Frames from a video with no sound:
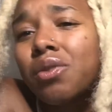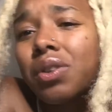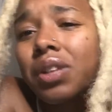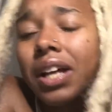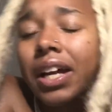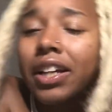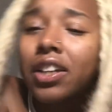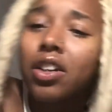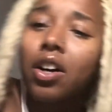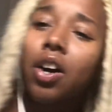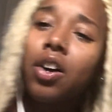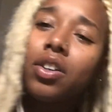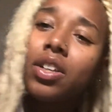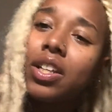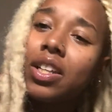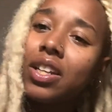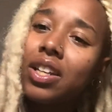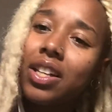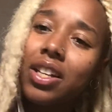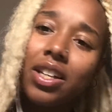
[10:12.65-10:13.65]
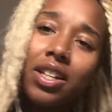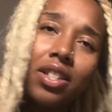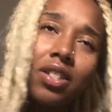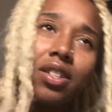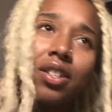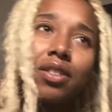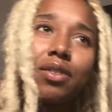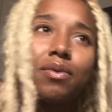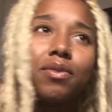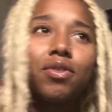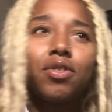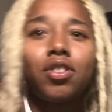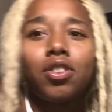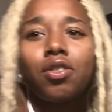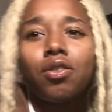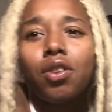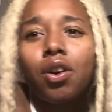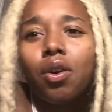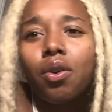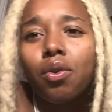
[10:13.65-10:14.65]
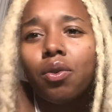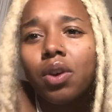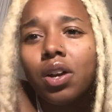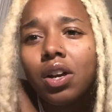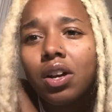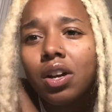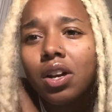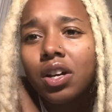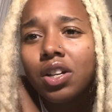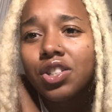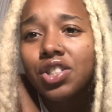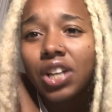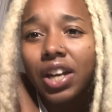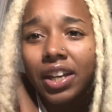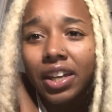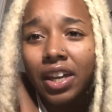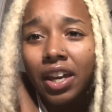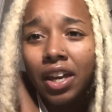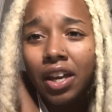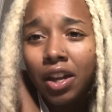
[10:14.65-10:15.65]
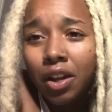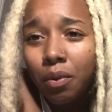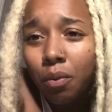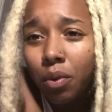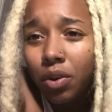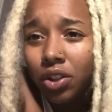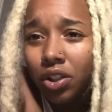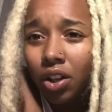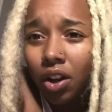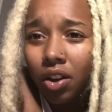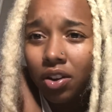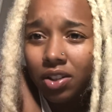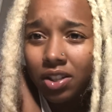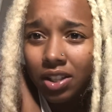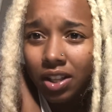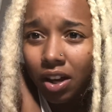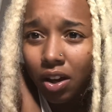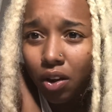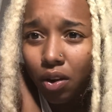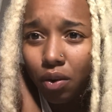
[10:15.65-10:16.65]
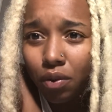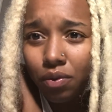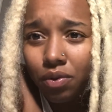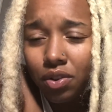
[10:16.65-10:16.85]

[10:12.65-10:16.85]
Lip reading: Like, y'all need to, you know, check in with yourselves.